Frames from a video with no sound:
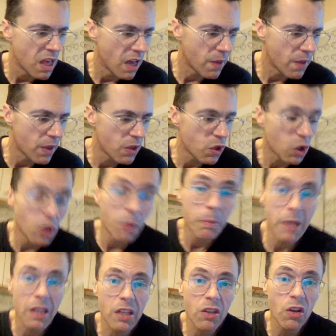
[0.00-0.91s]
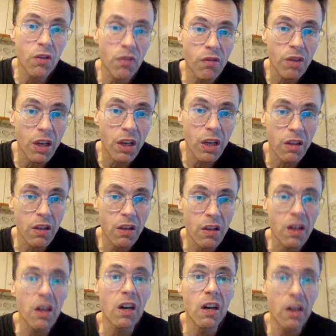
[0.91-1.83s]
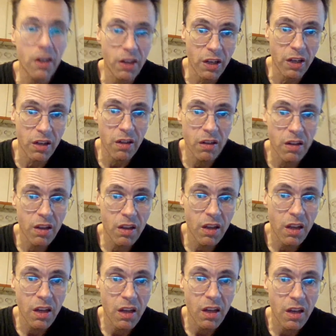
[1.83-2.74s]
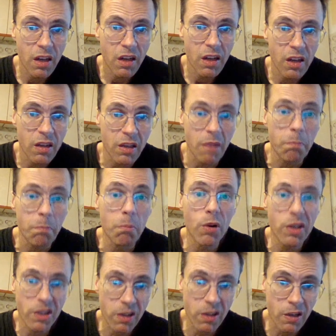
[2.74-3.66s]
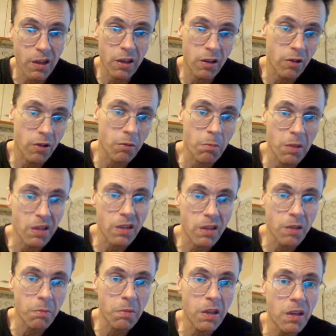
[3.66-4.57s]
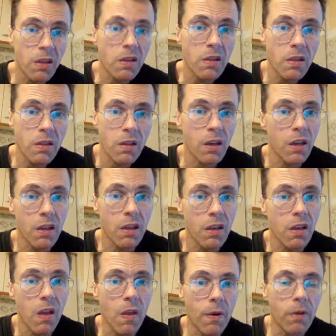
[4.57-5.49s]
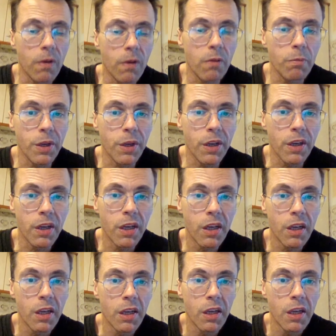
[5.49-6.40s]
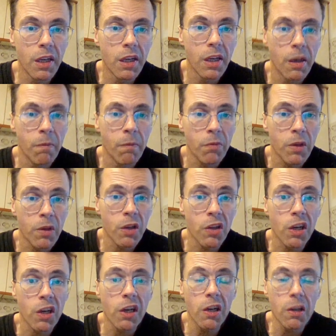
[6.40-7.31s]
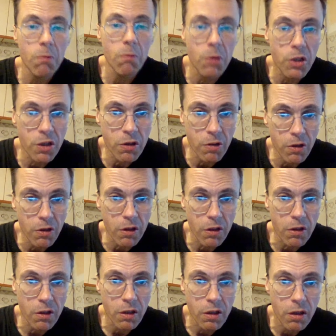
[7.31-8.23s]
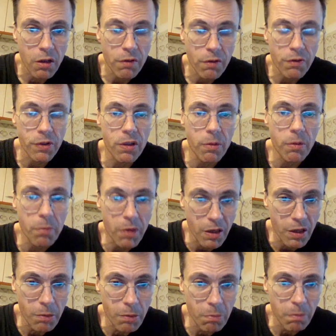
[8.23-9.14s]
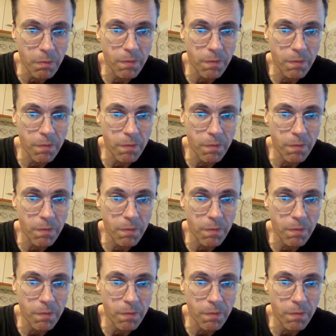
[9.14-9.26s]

They told me, don't think that in honey the poison cannot be sipped inside, they told me. The honey was good for some time.